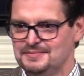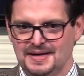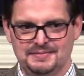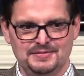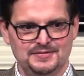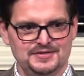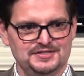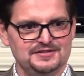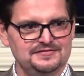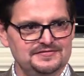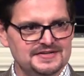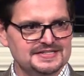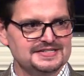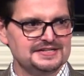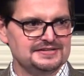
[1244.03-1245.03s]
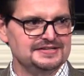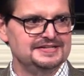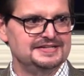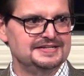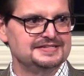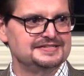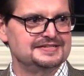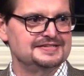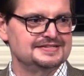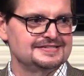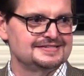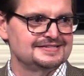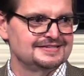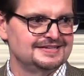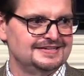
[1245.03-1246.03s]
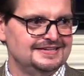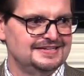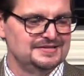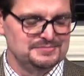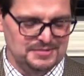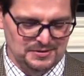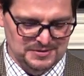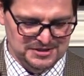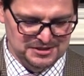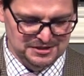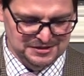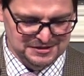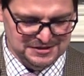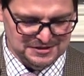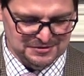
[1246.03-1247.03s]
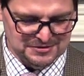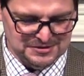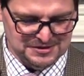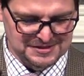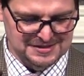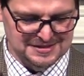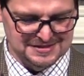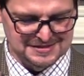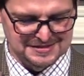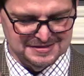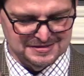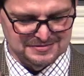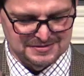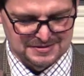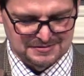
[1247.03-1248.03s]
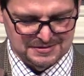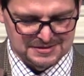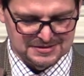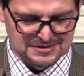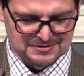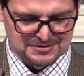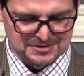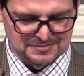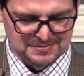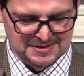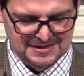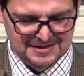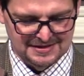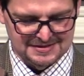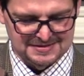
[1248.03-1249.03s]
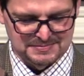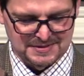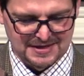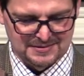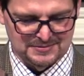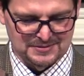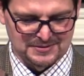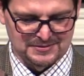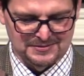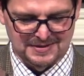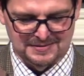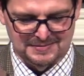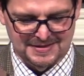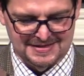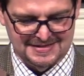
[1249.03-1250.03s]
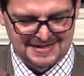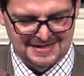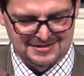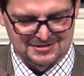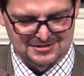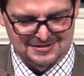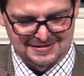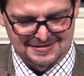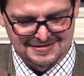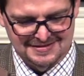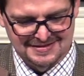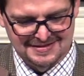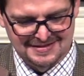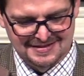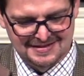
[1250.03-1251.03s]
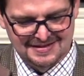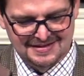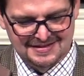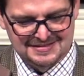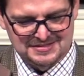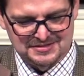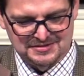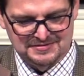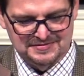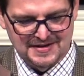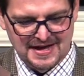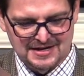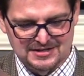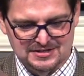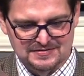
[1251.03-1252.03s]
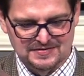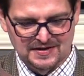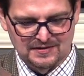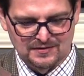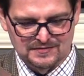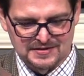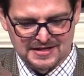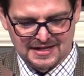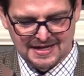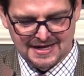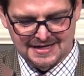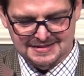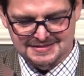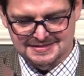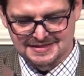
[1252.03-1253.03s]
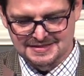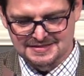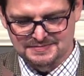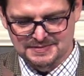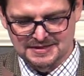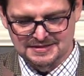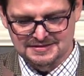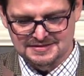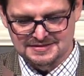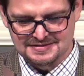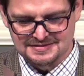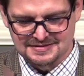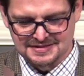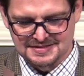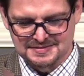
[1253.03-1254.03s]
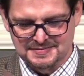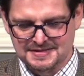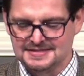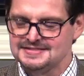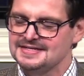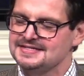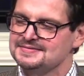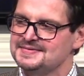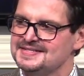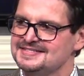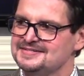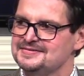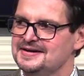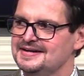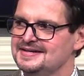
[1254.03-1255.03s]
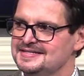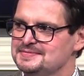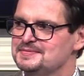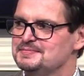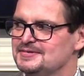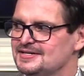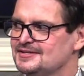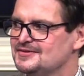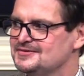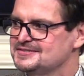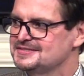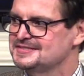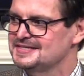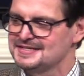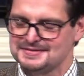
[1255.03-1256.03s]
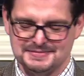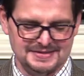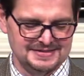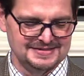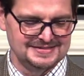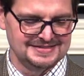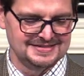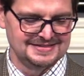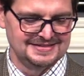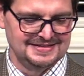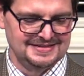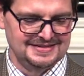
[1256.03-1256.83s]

Maybe we should physically distance, but we shouldn't socially distance. We're, we're social beings, but I won't go on my tangent. So, in fact, over the last six months, has it been six months already? It's been pretty close to six months.